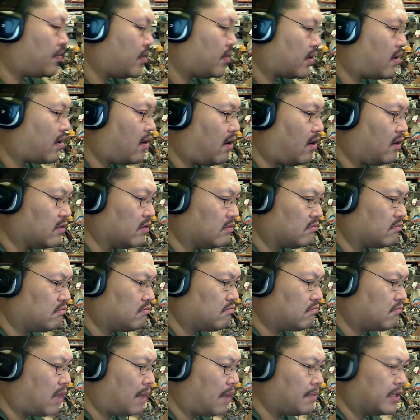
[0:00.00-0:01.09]
out there called,
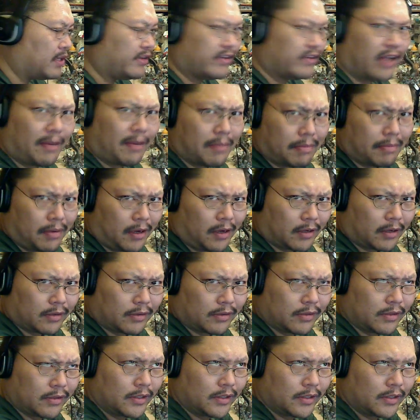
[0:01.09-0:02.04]
I believe, Cyberpunk.